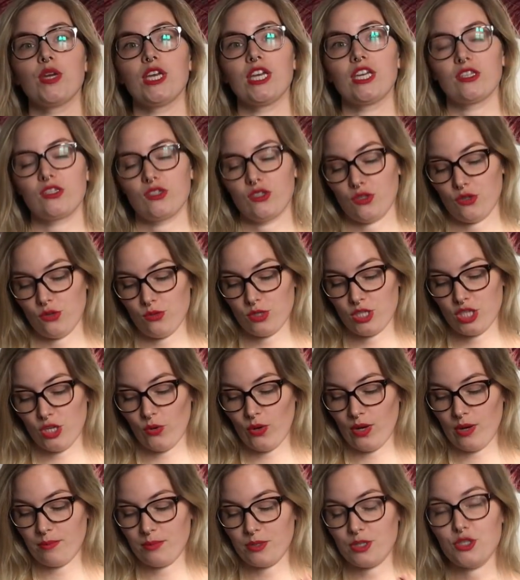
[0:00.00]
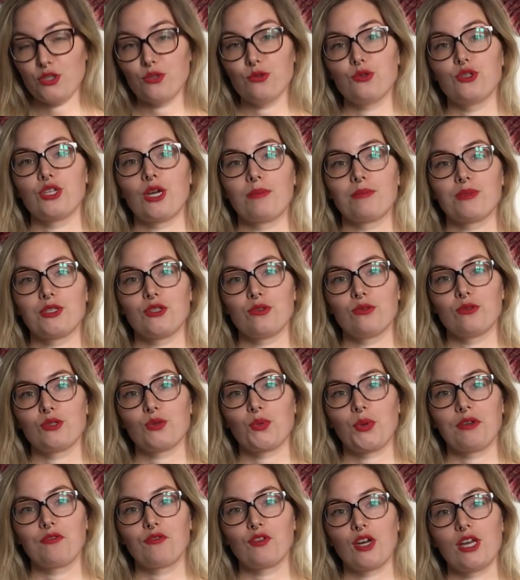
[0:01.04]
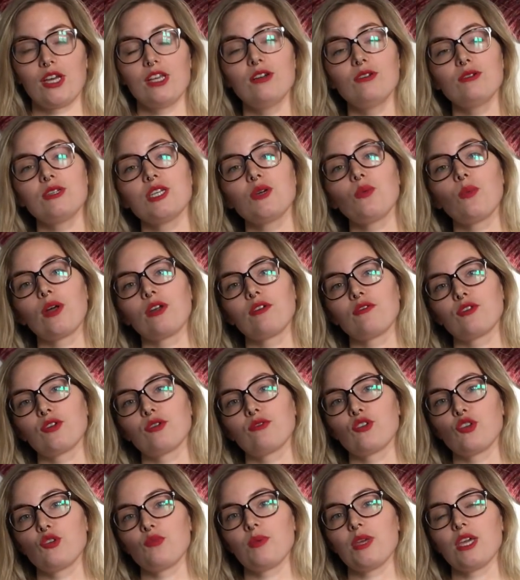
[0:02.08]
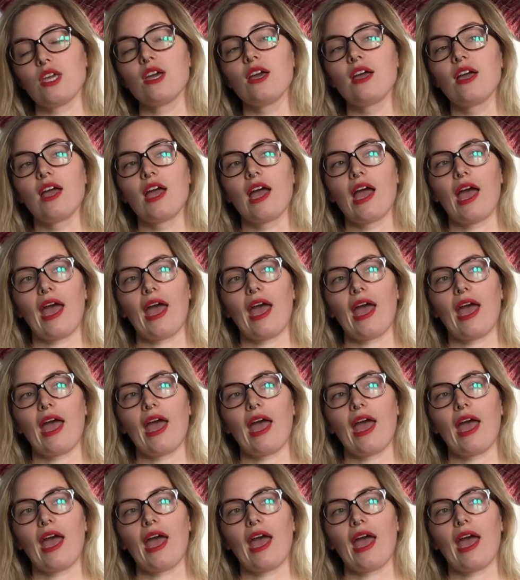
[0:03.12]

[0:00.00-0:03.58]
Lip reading: weeks to sew up two jumpsuits, one for Elodie, one for Ruby,